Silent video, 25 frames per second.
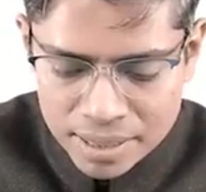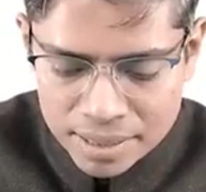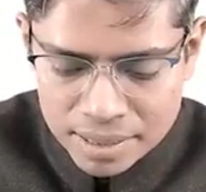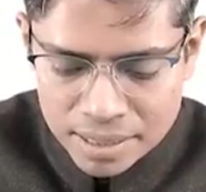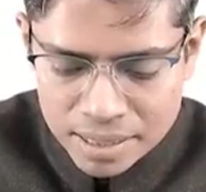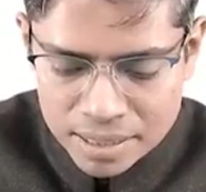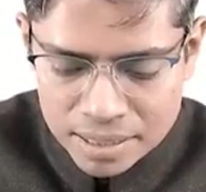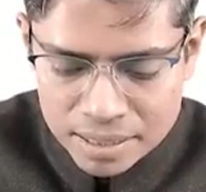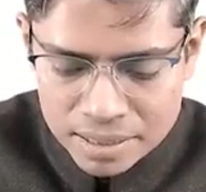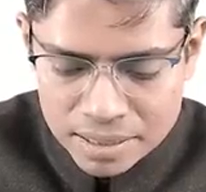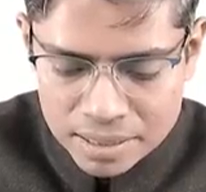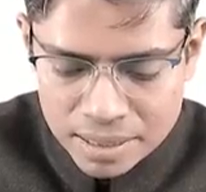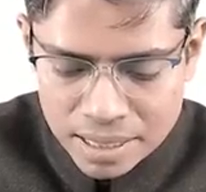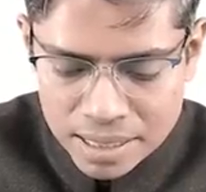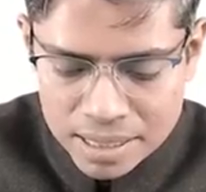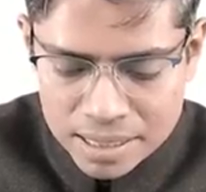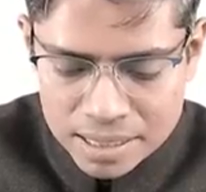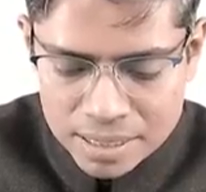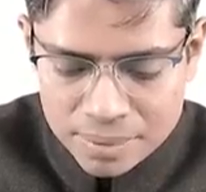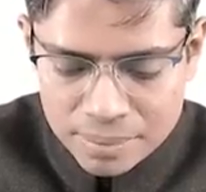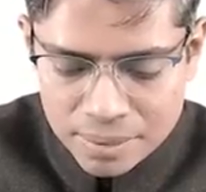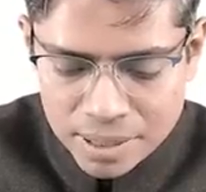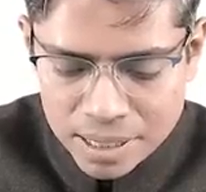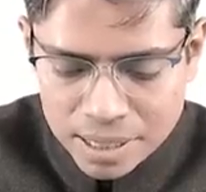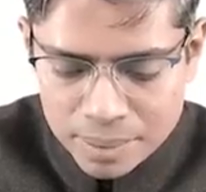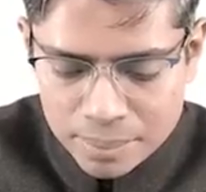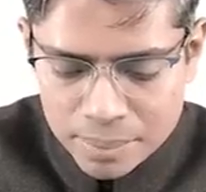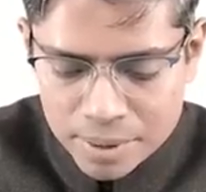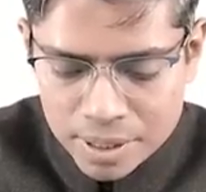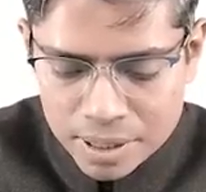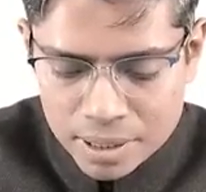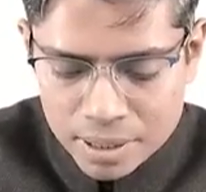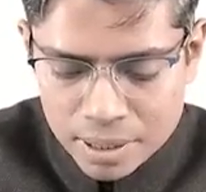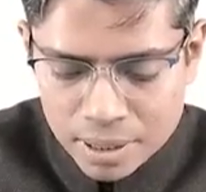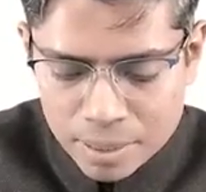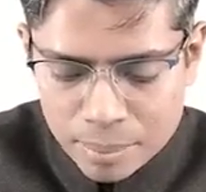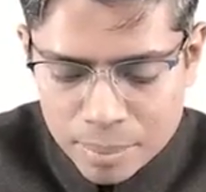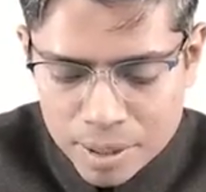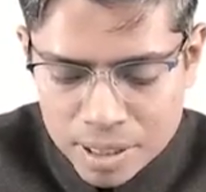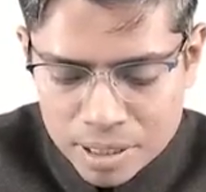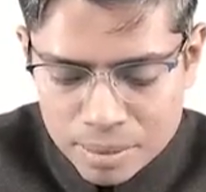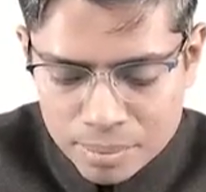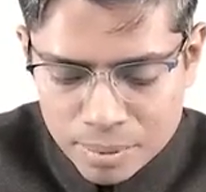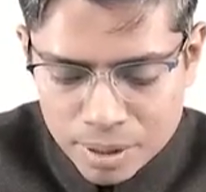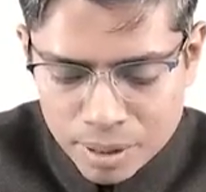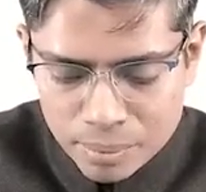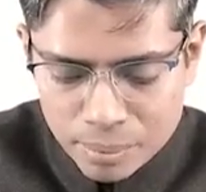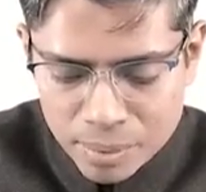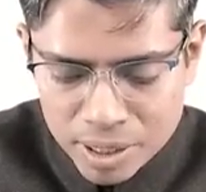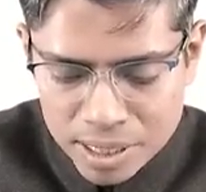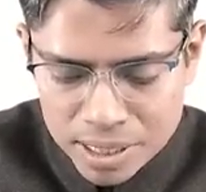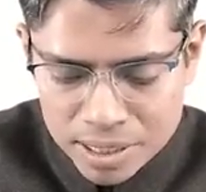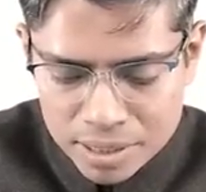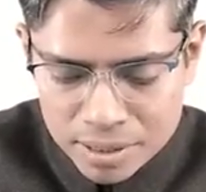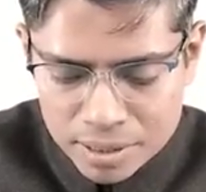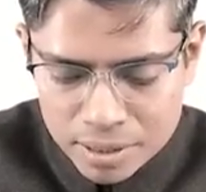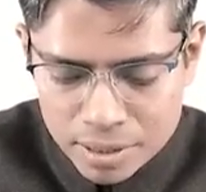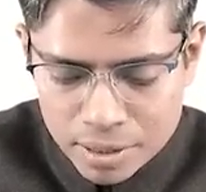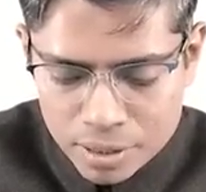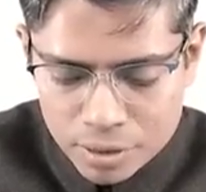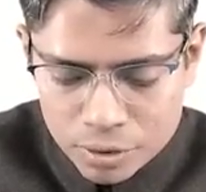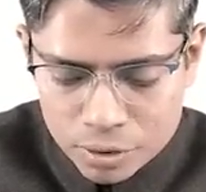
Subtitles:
and that is 95 beat per minute.